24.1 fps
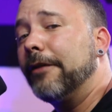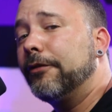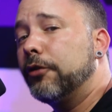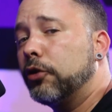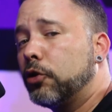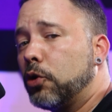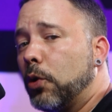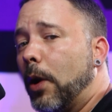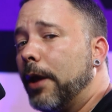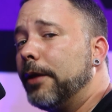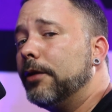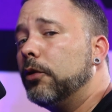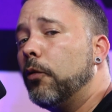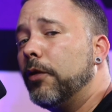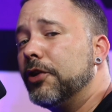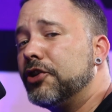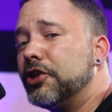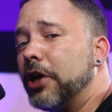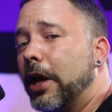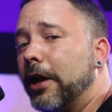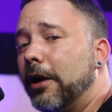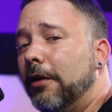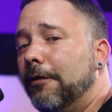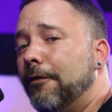and subscribe to
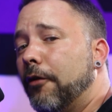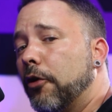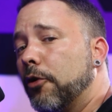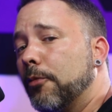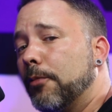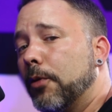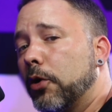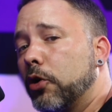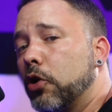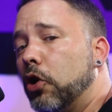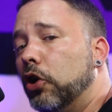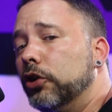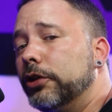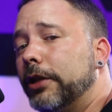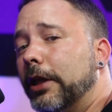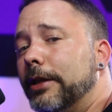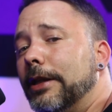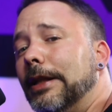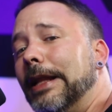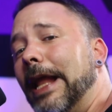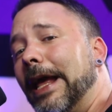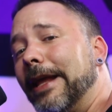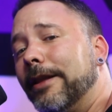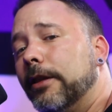the channel for more
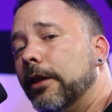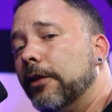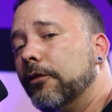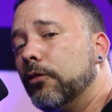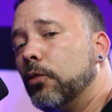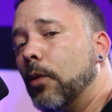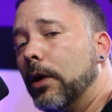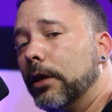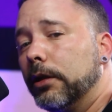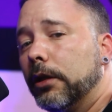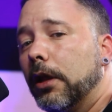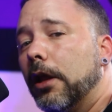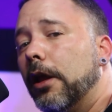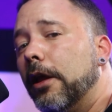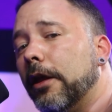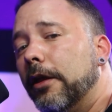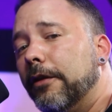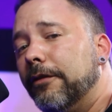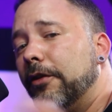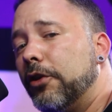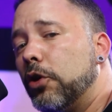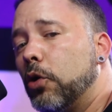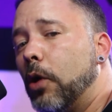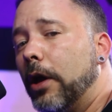content like this one.
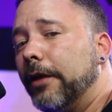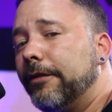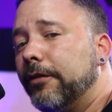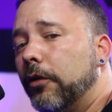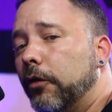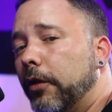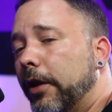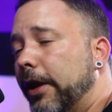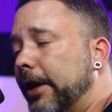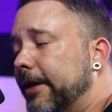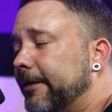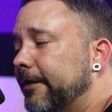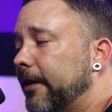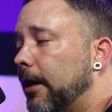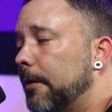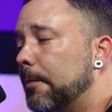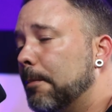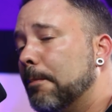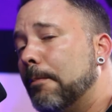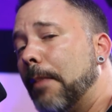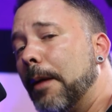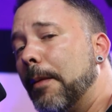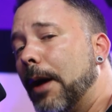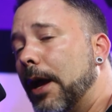See you guys on the next
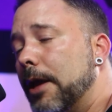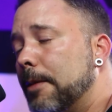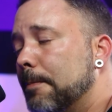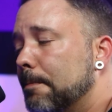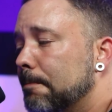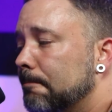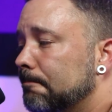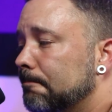time, bye bye!